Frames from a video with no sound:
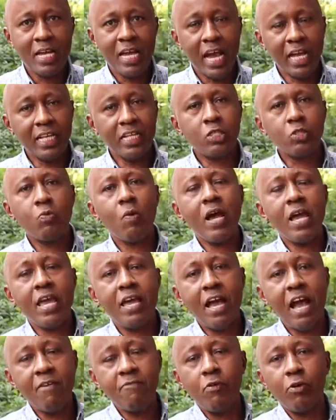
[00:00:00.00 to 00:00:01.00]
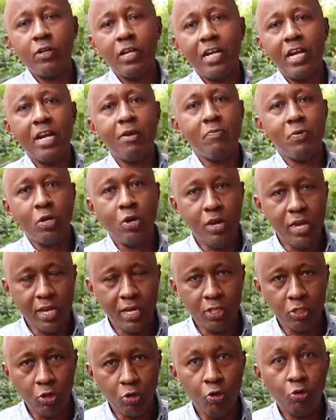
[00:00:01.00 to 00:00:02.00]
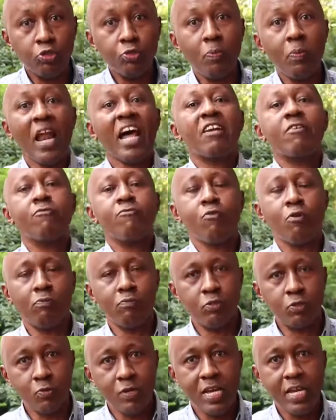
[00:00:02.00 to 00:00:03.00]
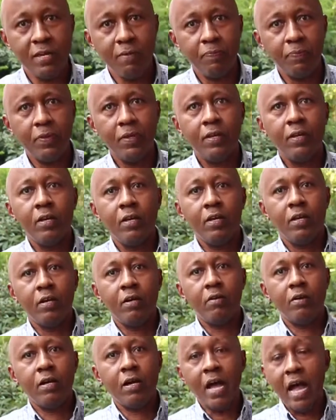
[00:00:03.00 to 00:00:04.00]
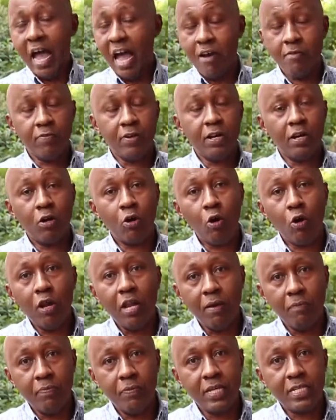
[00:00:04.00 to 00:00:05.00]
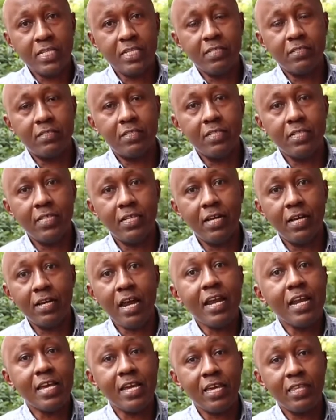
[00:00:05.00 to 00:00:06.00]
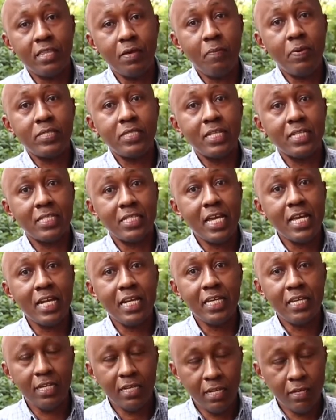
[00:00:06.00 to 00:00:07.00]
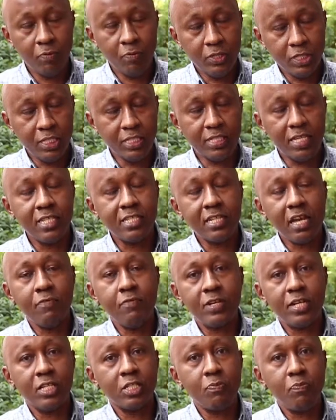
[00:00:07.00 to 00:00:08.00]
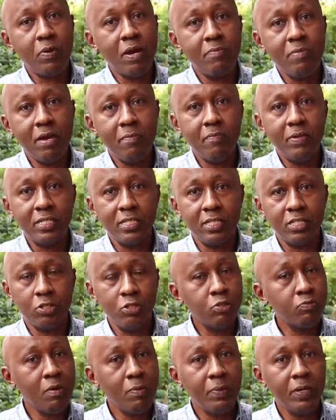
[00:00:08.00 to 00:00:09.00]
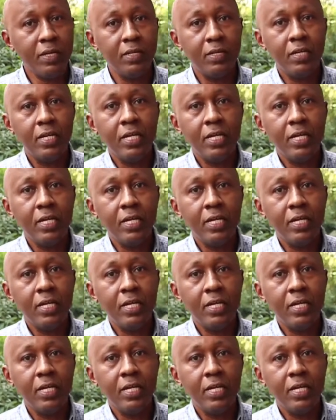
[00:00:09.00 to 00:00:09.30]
And that's why I founded Lend Me Your Ears, on whose platform today I have a column that is running in the Business Daily, which is East Africa's premier business newspaper.